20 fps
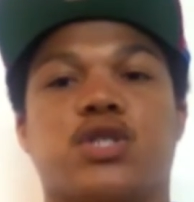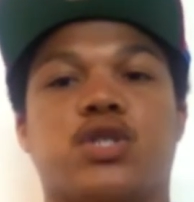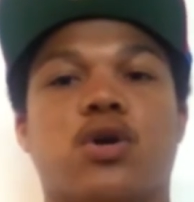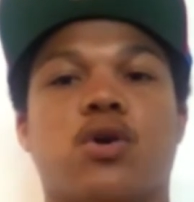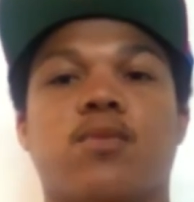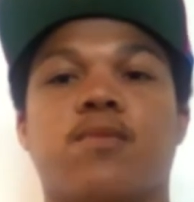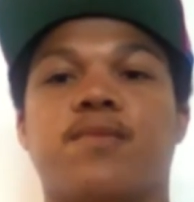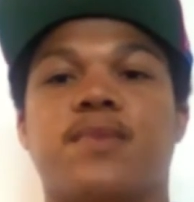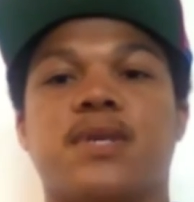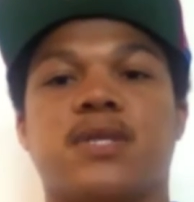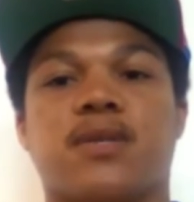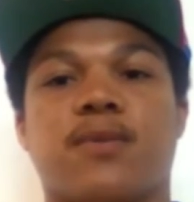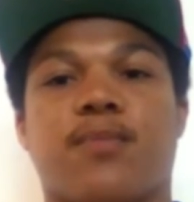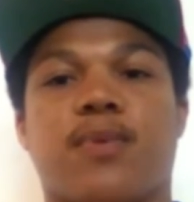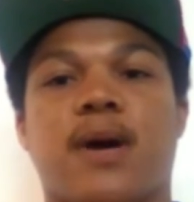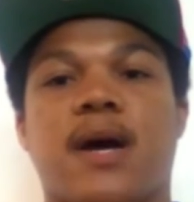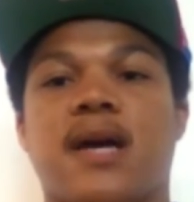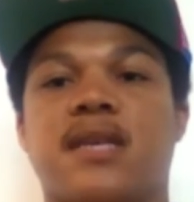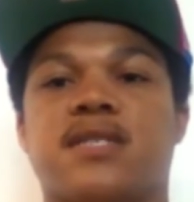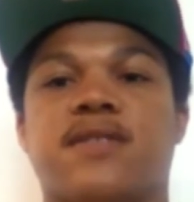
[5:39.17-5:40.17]
Don't be
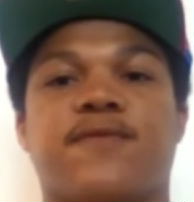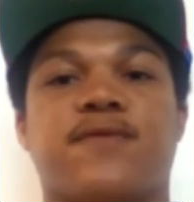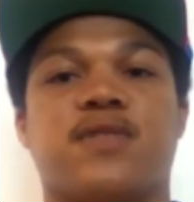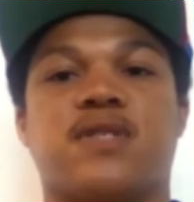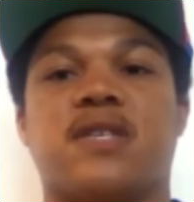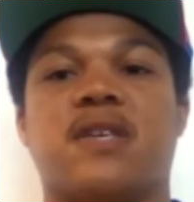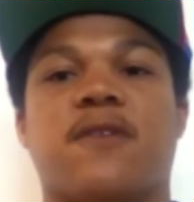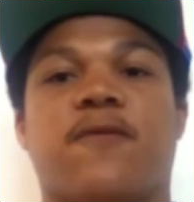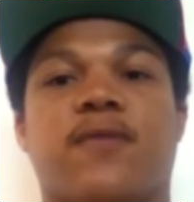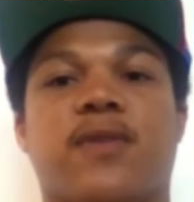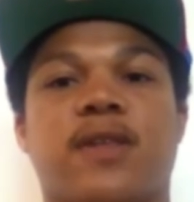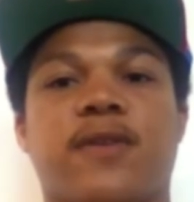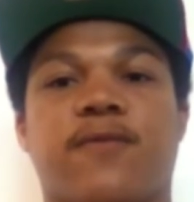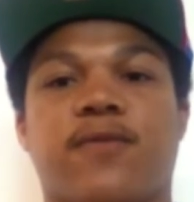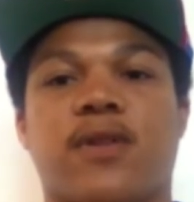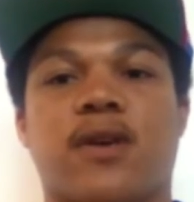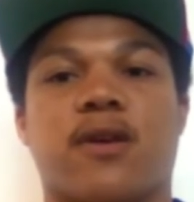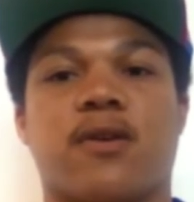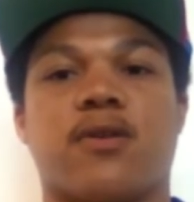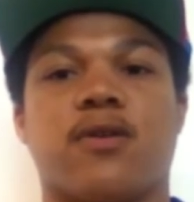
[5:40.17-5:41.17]
surprised if you see a
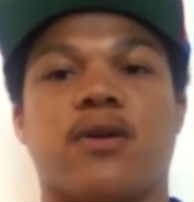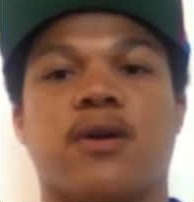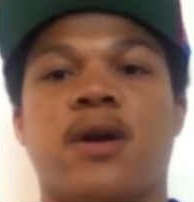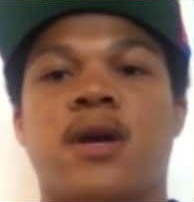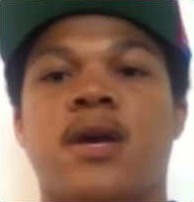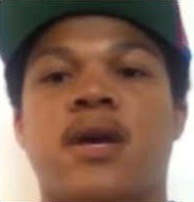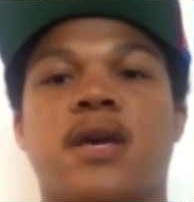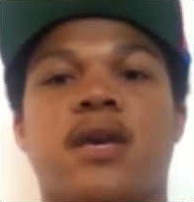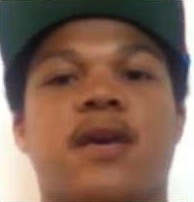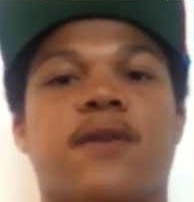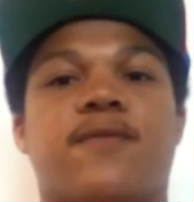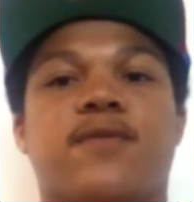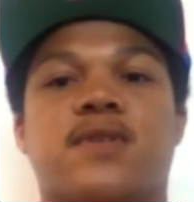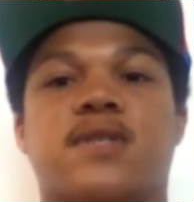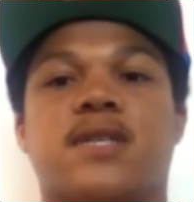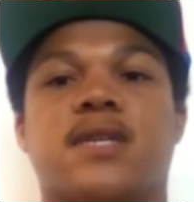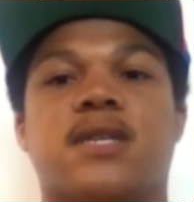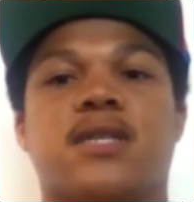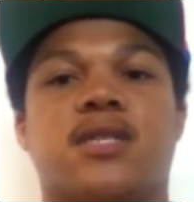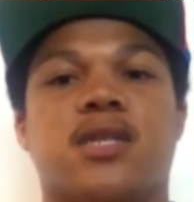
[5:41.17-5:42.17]
flea flicker, if you
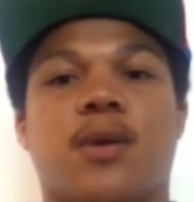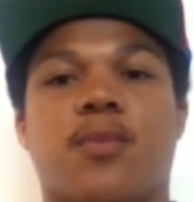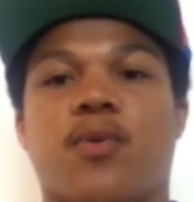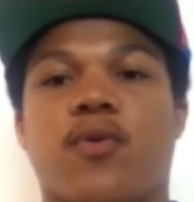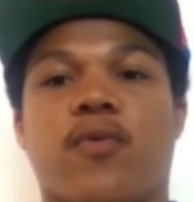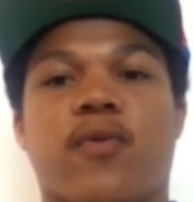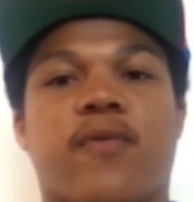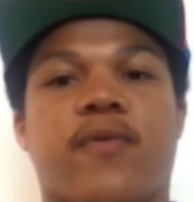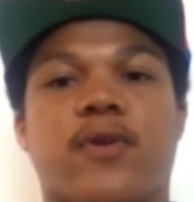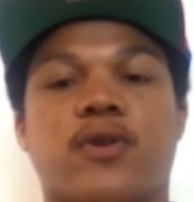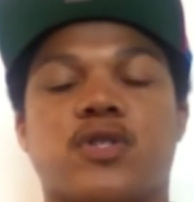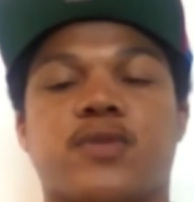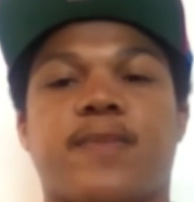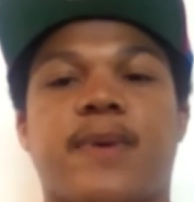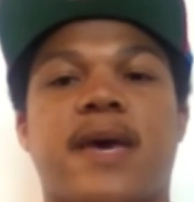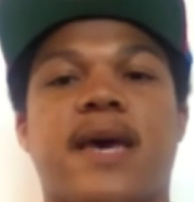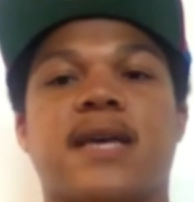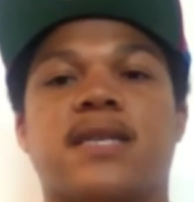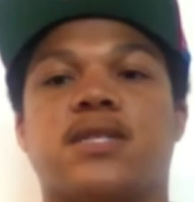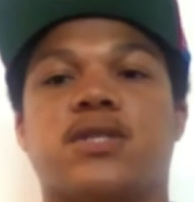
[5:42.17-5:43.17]
see a double reverse
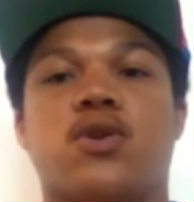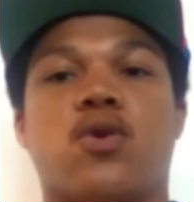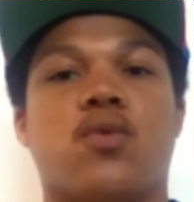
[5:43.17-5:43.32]
pass.